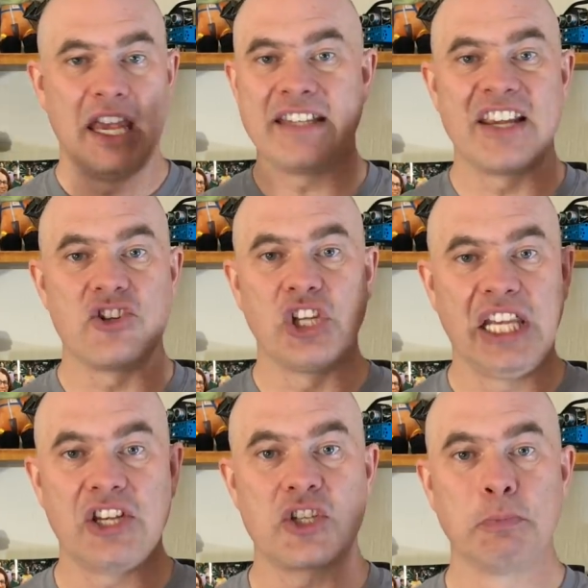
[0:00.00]

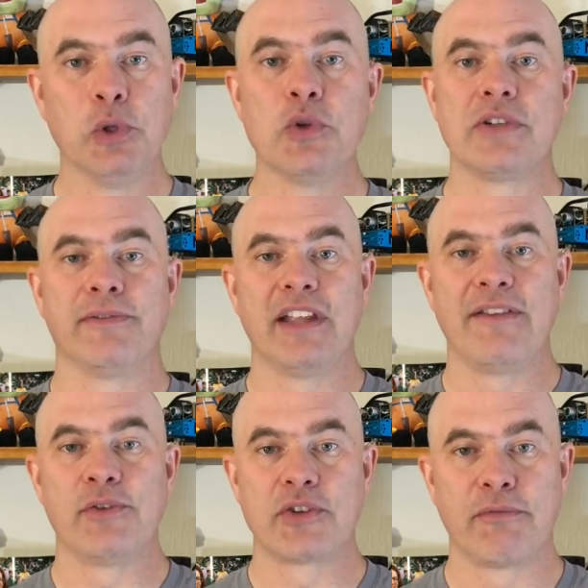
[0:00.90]
essentially explosive
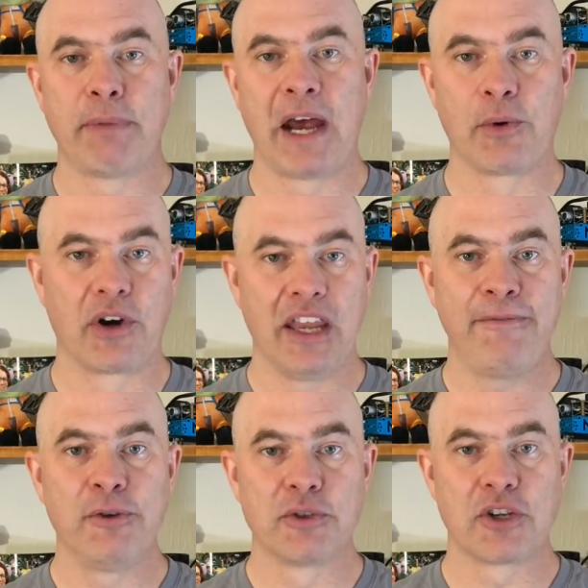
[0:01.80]
levels of power
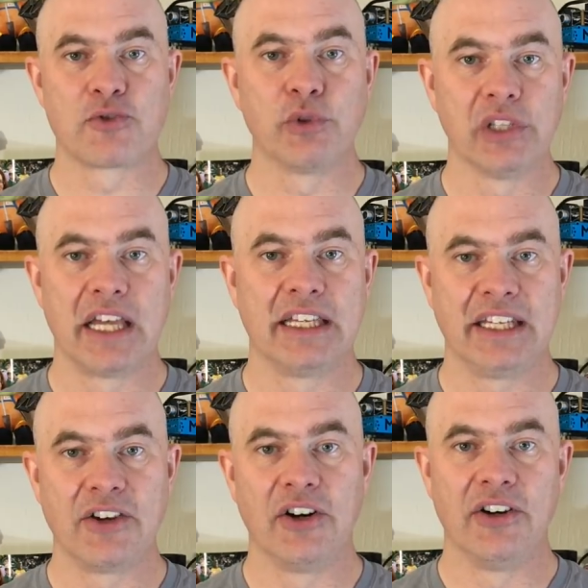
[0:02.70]
if you're just
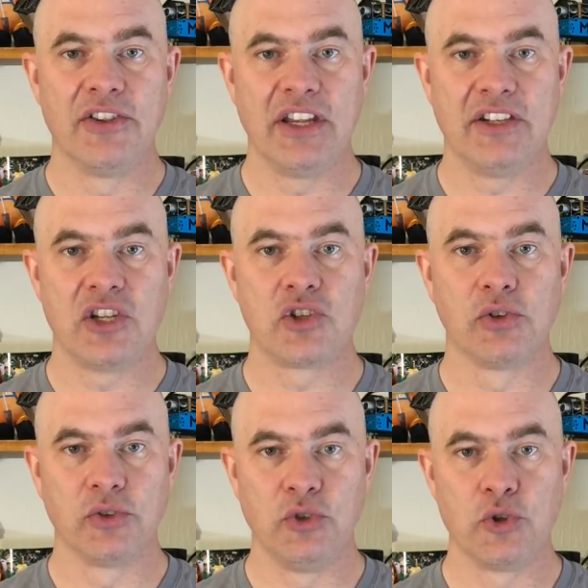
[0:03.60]
relying on the
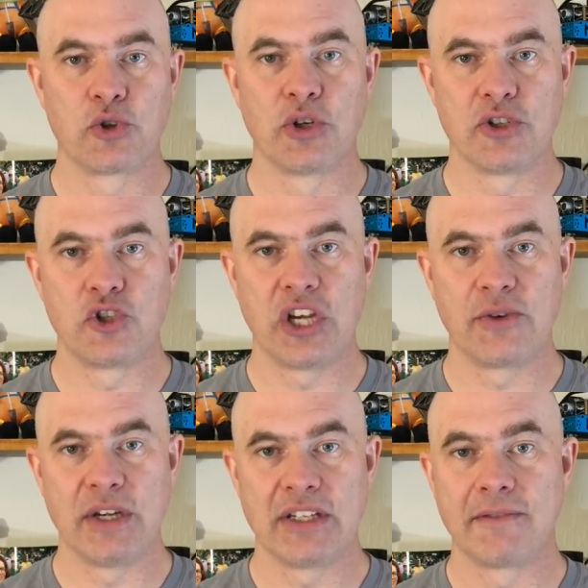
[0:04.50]
initial neutrons
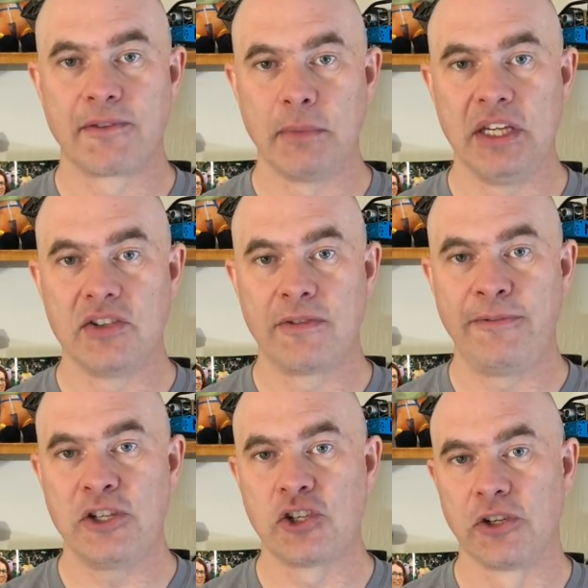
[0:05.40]
generated from each
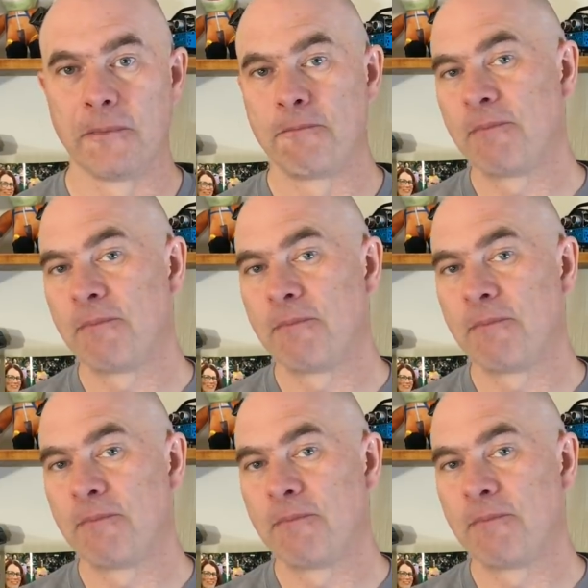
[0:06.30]
fission.